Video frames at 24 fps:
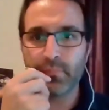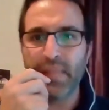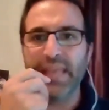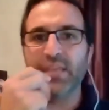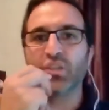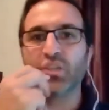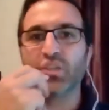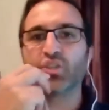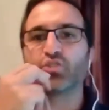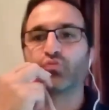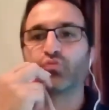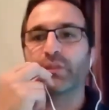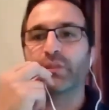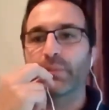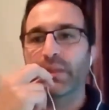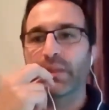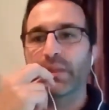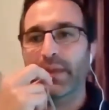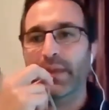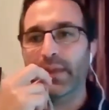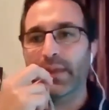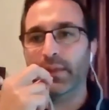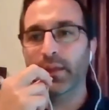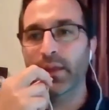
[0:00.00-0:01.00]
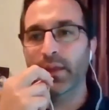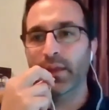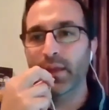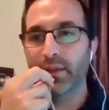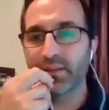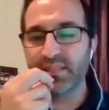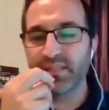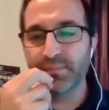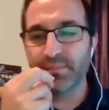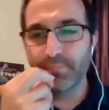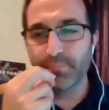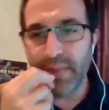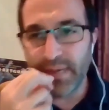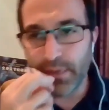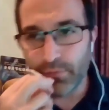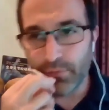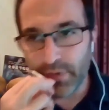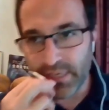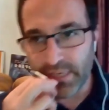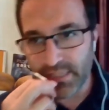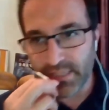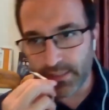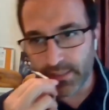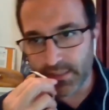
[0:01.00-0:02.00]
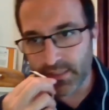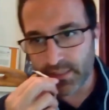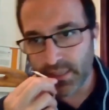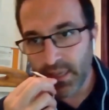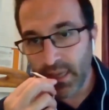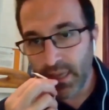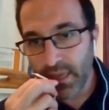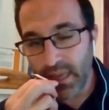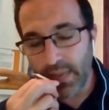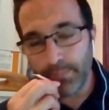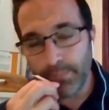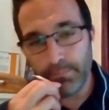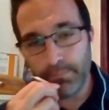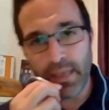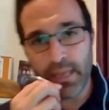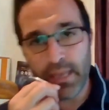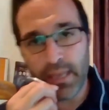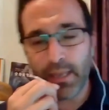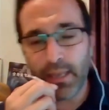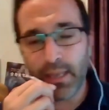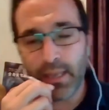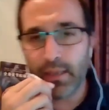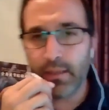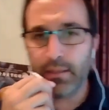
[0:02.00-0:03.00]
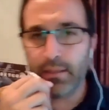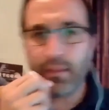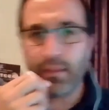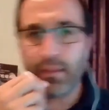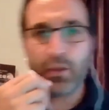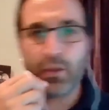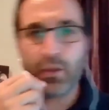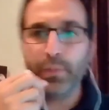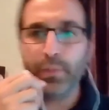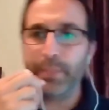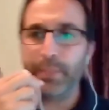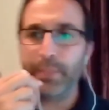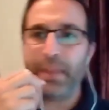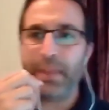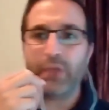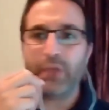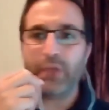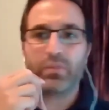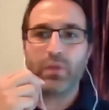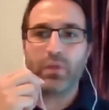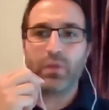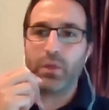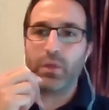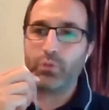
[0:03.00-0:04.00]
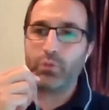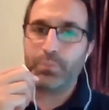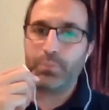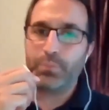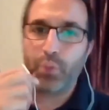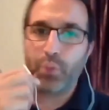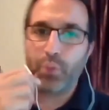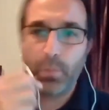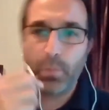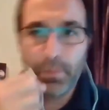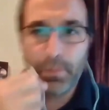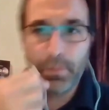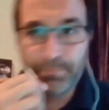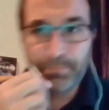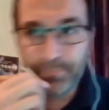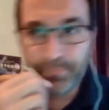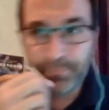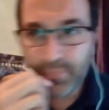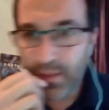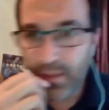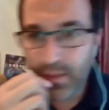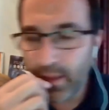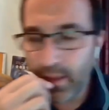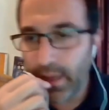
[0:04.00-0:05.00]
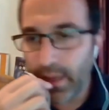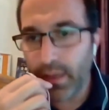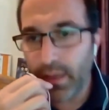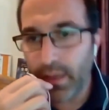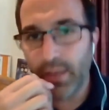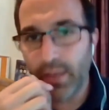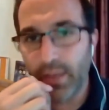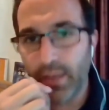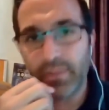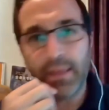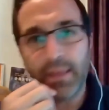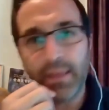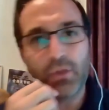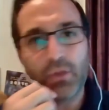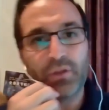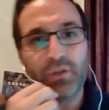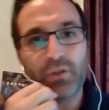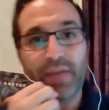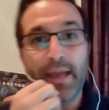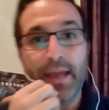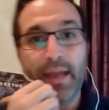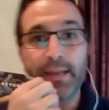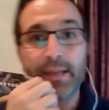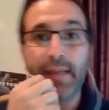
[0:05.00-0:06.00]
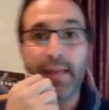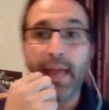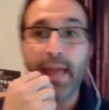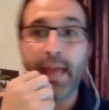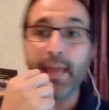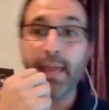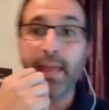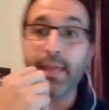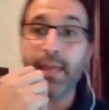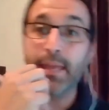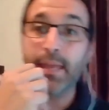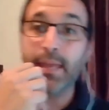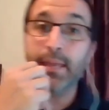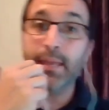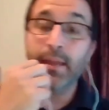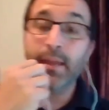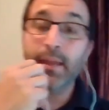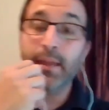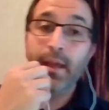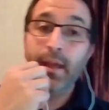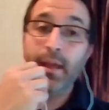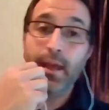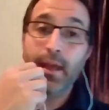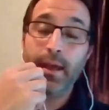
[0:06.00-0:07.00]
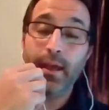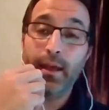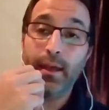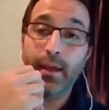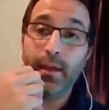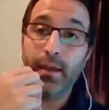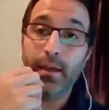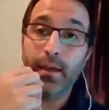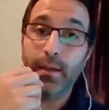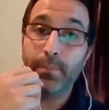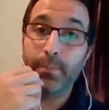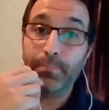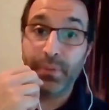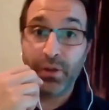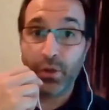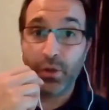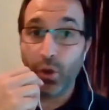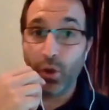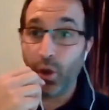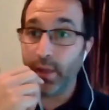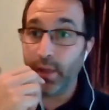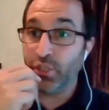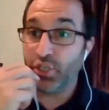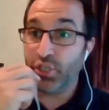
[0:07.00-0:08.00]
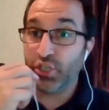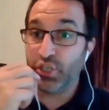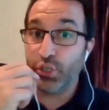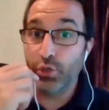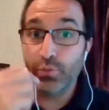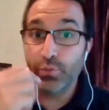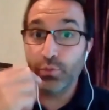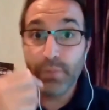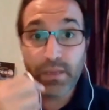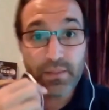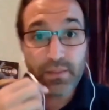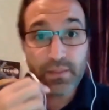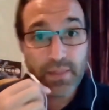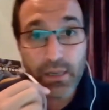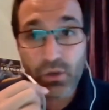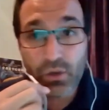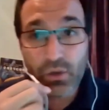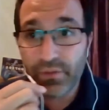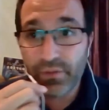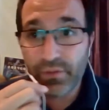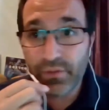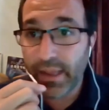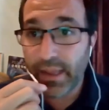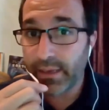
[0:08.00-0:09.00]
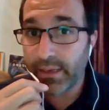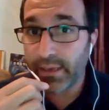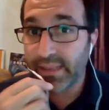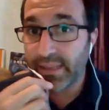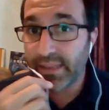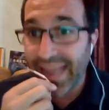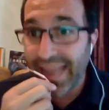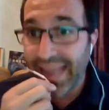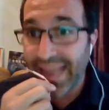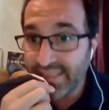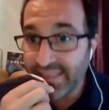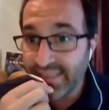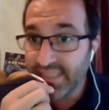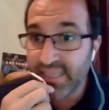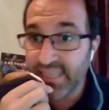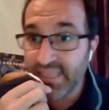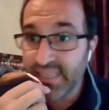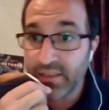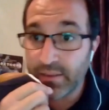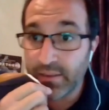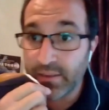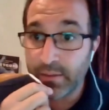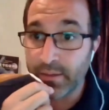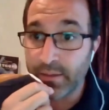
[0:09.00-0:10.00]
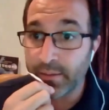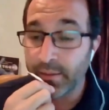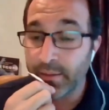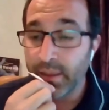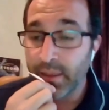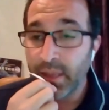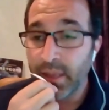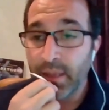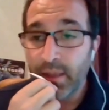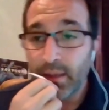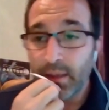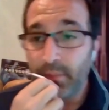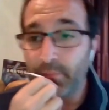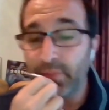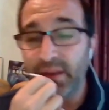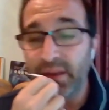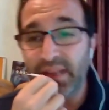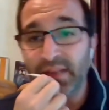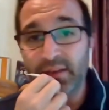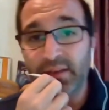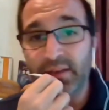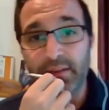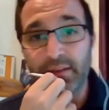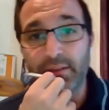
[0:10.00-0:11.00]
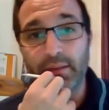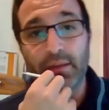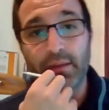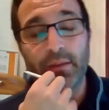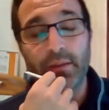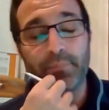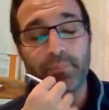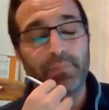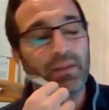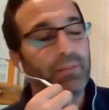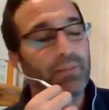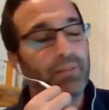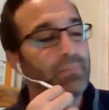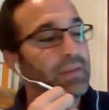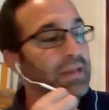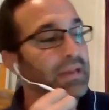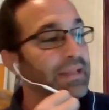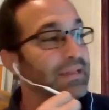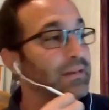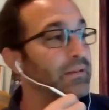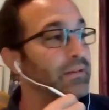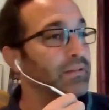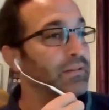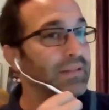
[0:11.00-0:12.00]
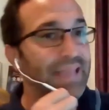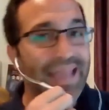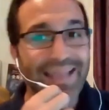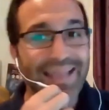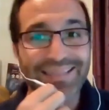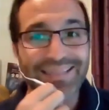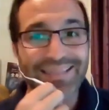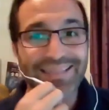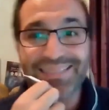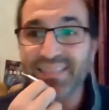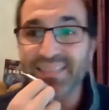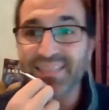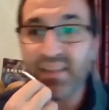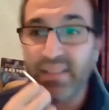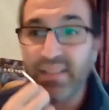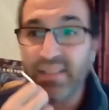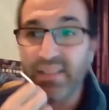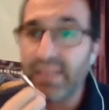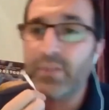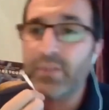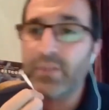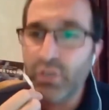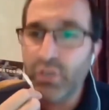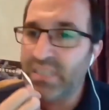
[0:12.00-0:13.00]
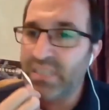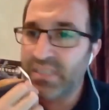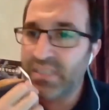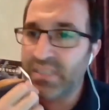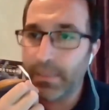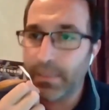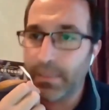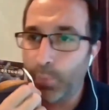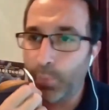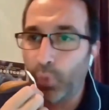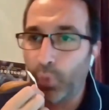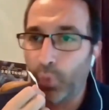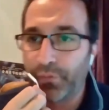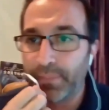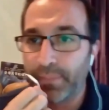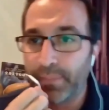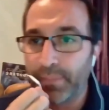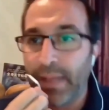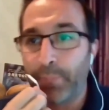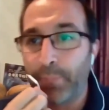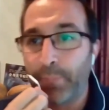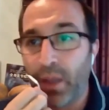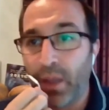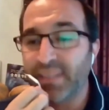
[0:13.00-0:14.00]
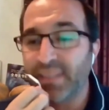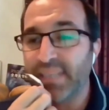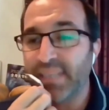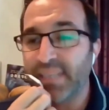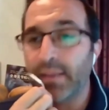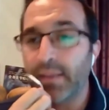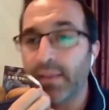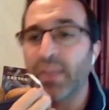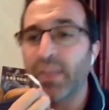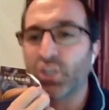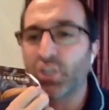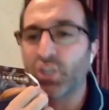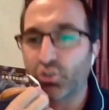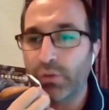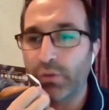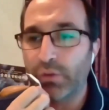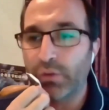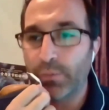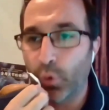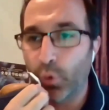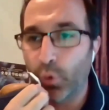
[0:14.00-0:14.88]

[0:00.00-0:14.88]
extremely big, because many reasons. It may there could be a parathyroid problem. Uh, they could have had a uh, benign tumor. They could have had cancer, uh, malignant, malignant cancer. You need to think more from that, but I'd say extreme